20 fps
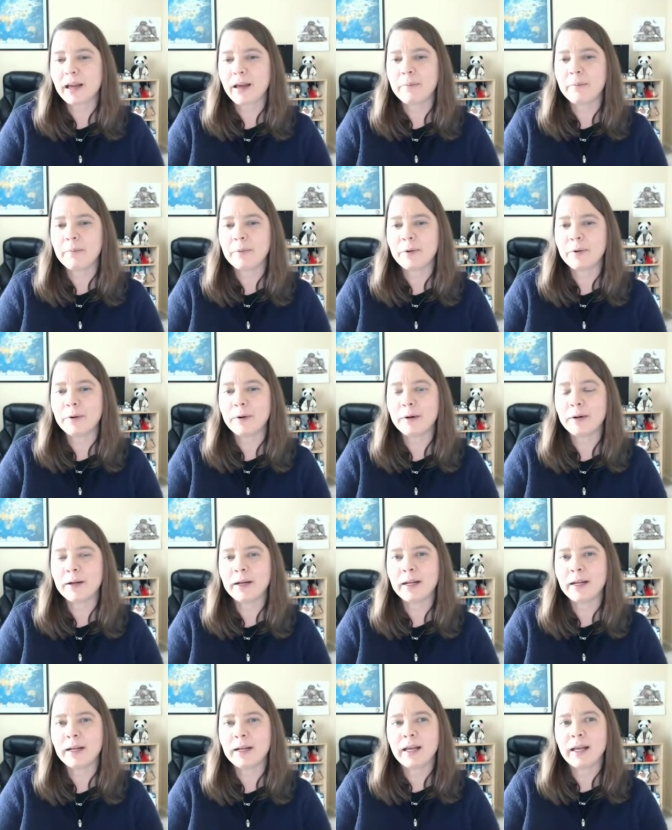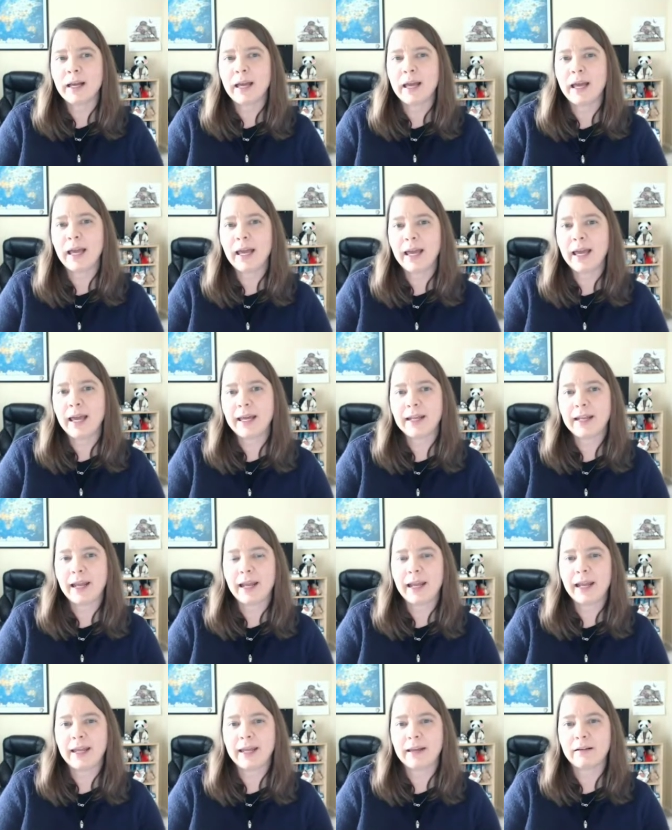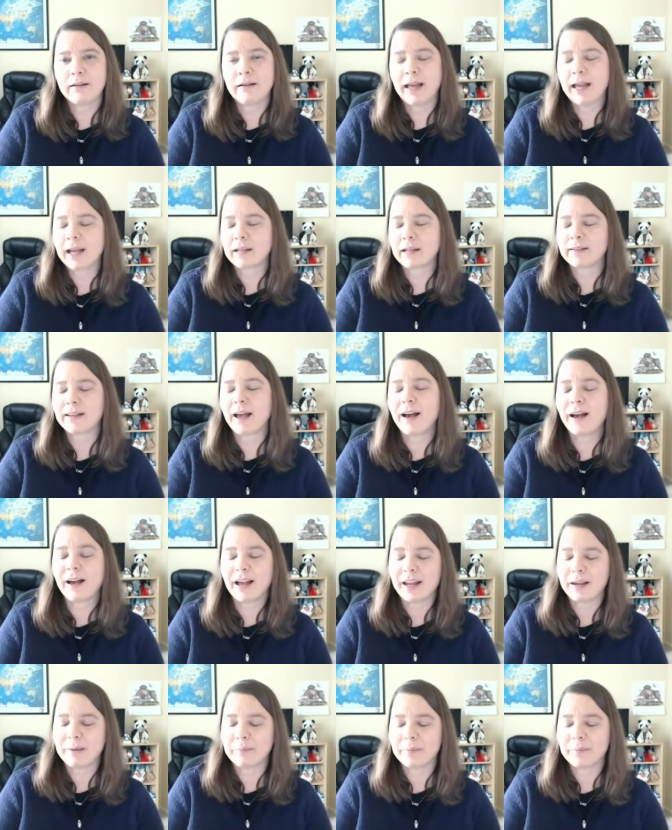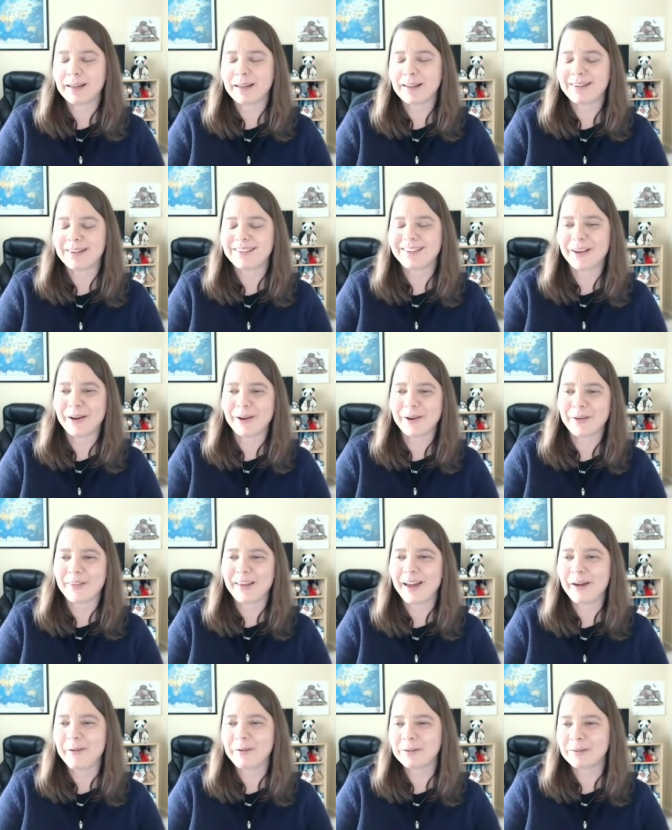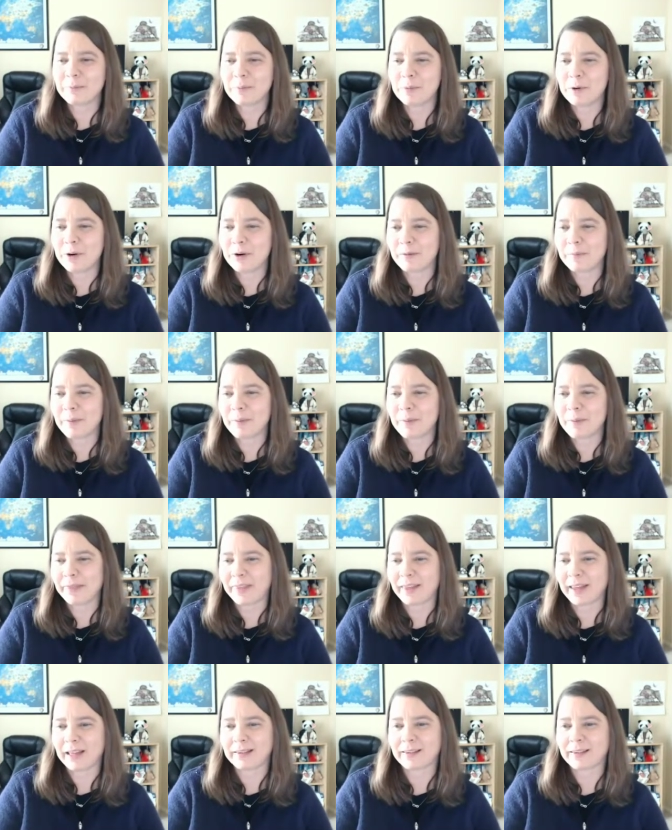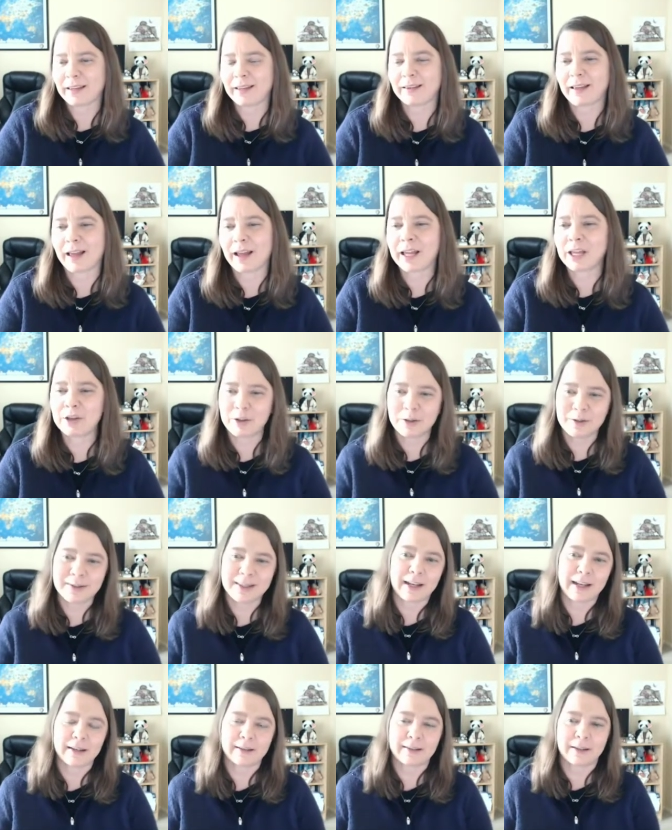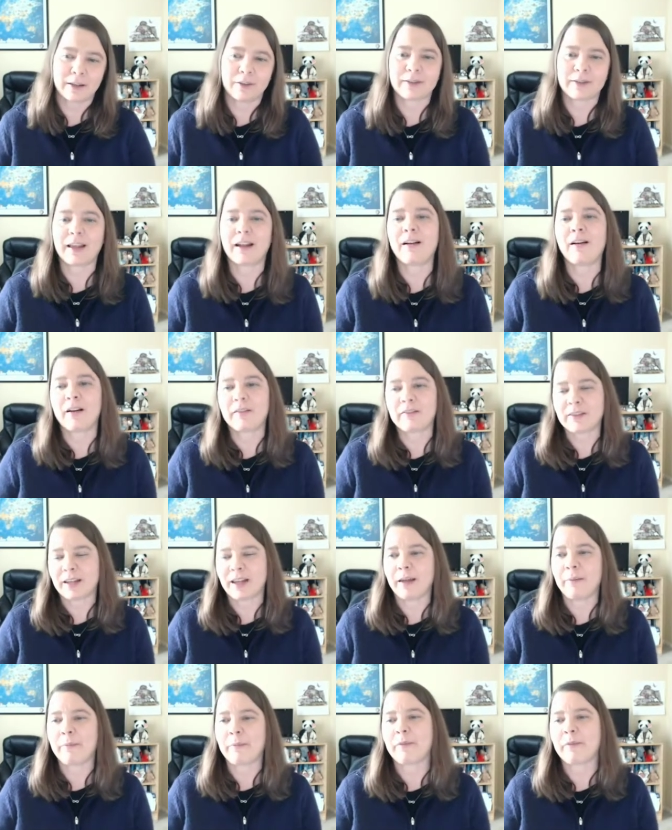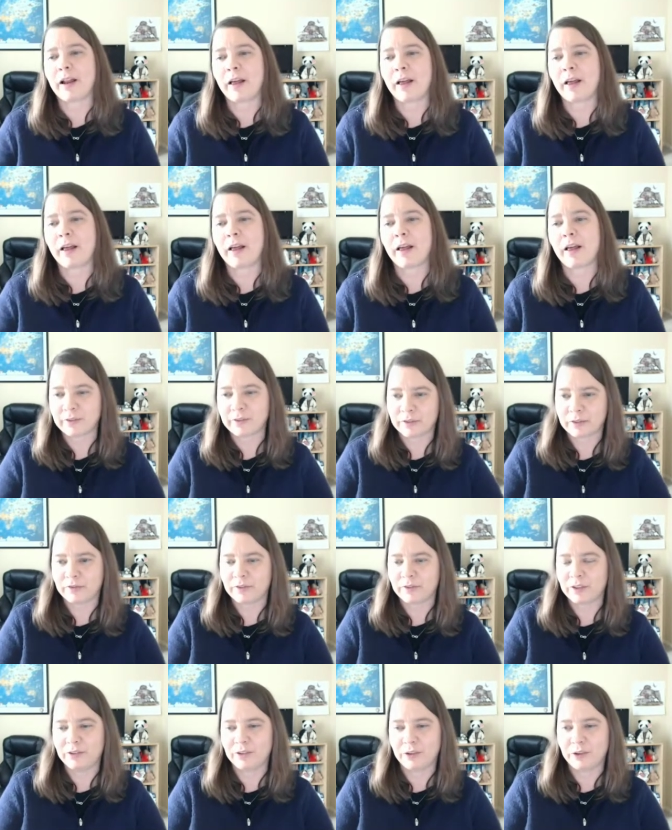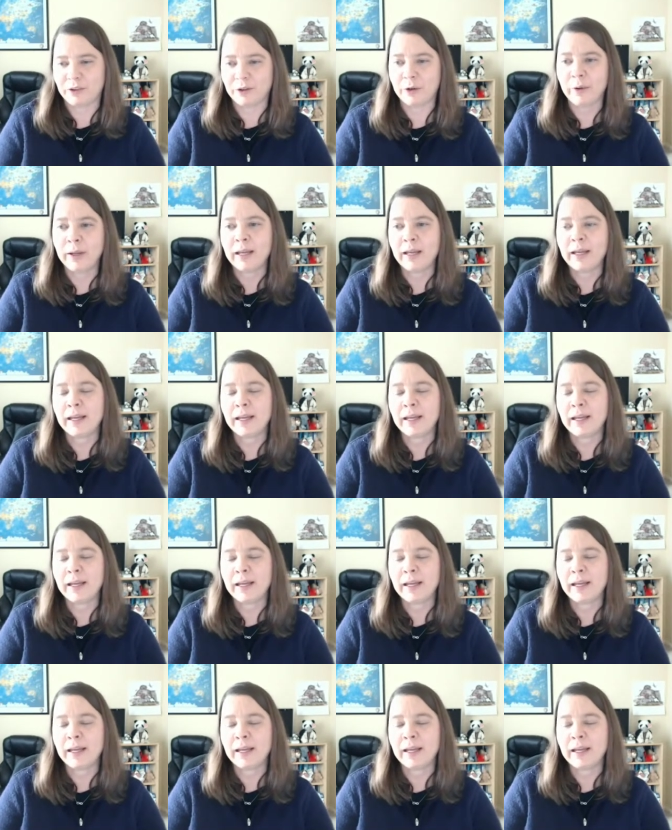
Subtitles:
I more had a lack of time, and so that was more my thing. Is I could use that excuse. I don't have time. I've got all this other stuff to do.